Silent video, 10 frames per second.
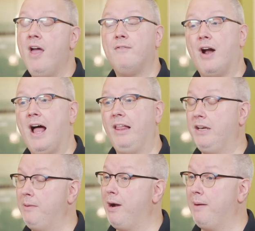for
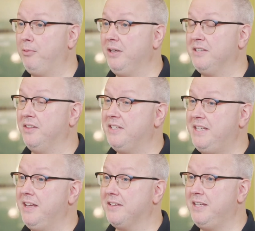Holiday Properties and the
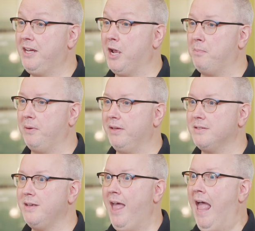TLC
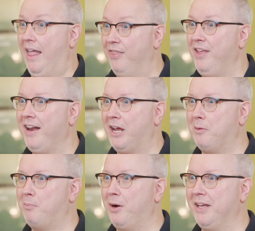companies. And then I
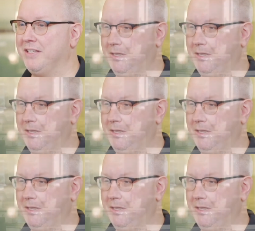could bring in